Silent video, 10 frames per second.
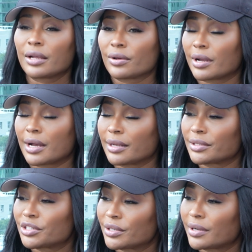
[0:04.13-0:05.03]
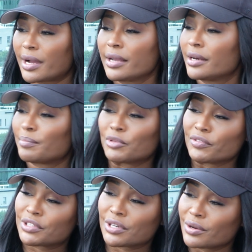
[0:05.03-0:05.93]
I didn't go to college. I ended up
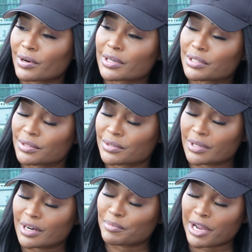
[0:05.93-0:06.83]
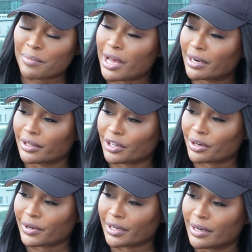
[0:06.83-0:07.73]
moving to New York to start my modeling
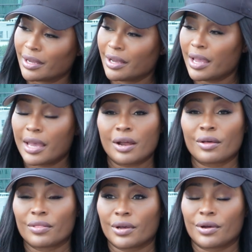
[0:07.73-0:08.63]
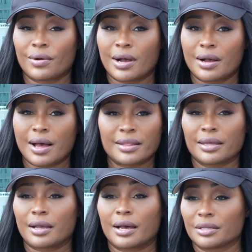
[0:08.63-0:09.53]
career. And although I
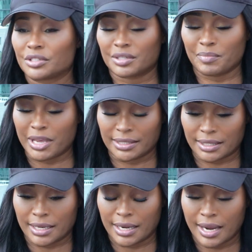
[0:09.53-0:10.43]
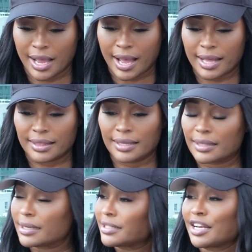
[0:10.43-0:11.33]
think college is amazing, I
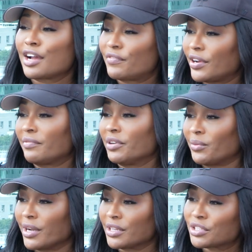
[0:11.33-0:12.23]
think that it's not for everyone.